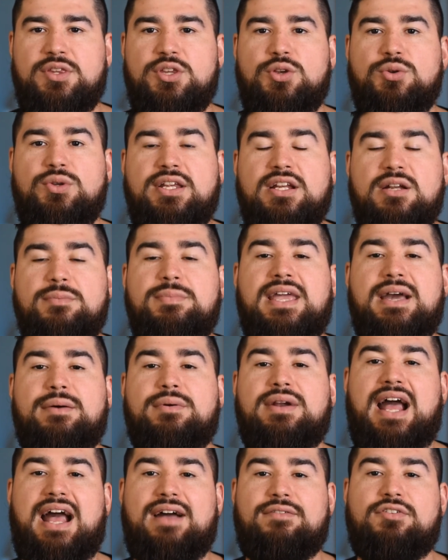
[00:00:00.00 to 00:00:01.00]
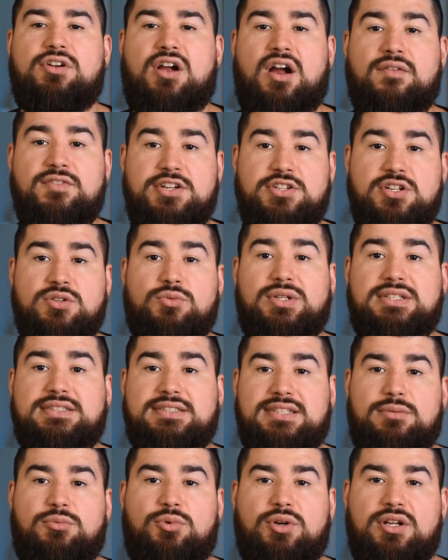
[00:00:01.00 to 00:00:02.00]
You need to be able to have a conversation with
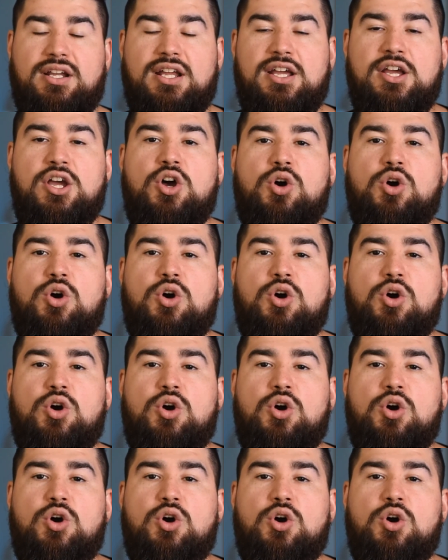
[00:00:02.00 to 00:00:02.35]
someone.